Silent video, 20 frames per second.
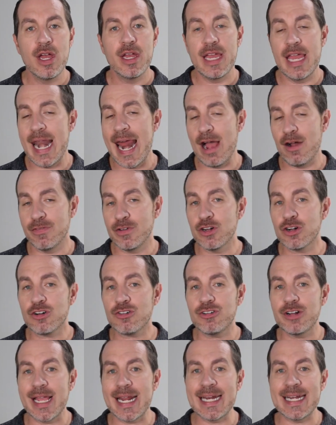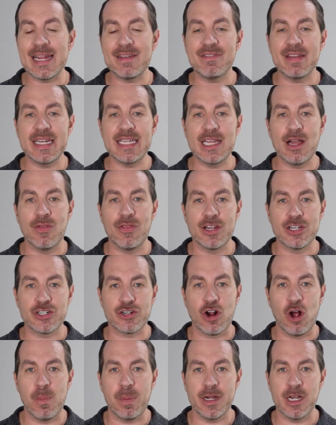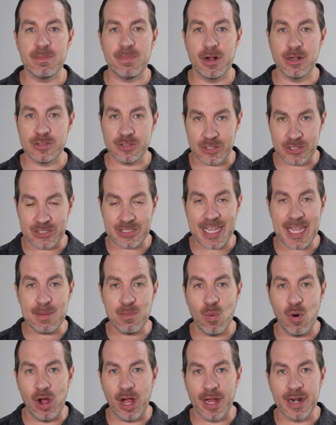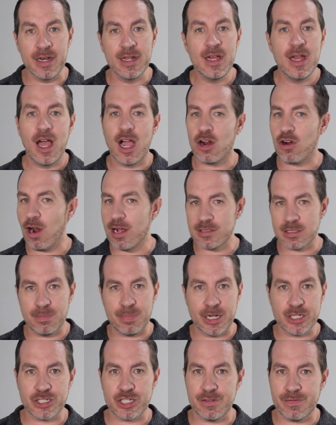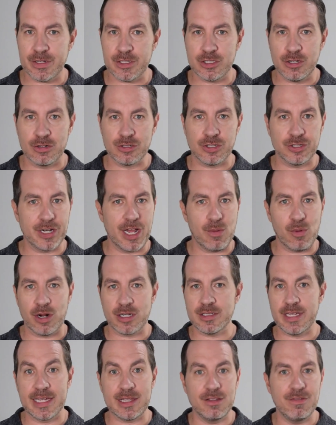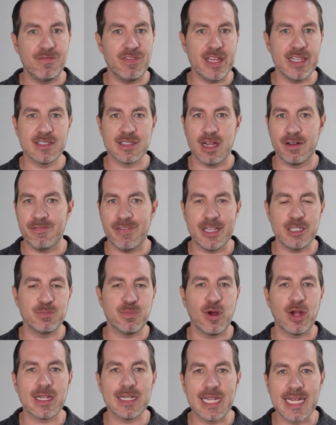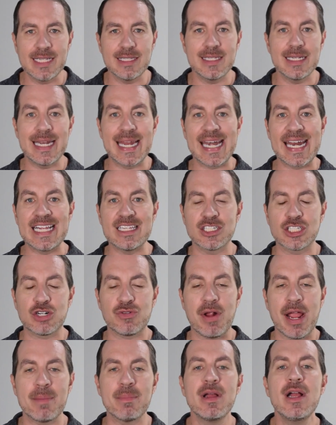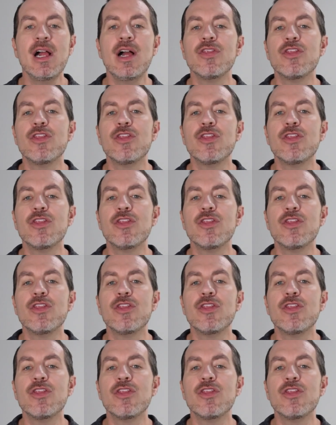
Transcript: And now, if you're creating a video that you're hoping to post the same one across a bunch of different social networks, like the feeds on Facebook, LinkedIn, and Instagram,